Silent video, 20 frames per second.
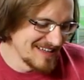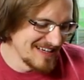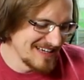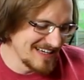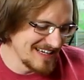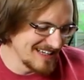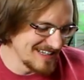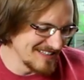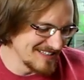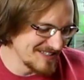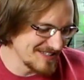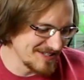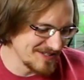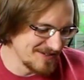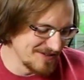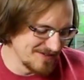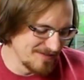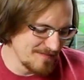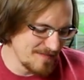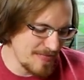Uh,
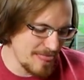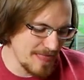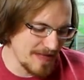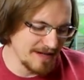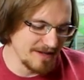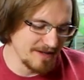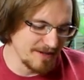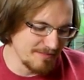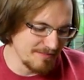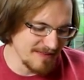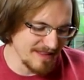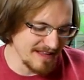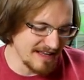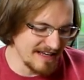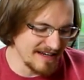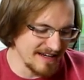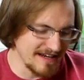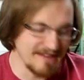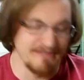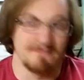so another
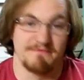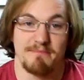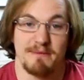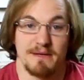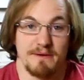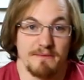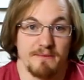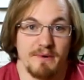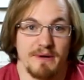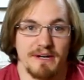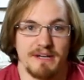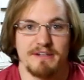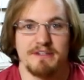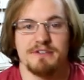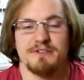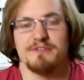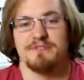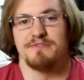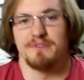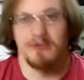plan I've been wanting to
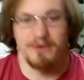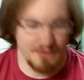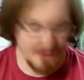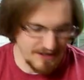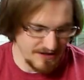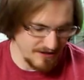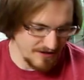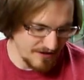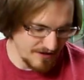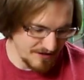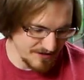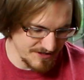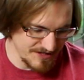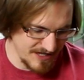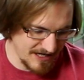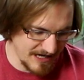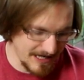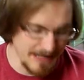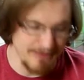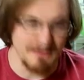do for quite a long
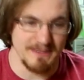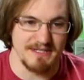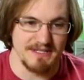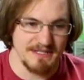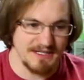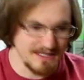time is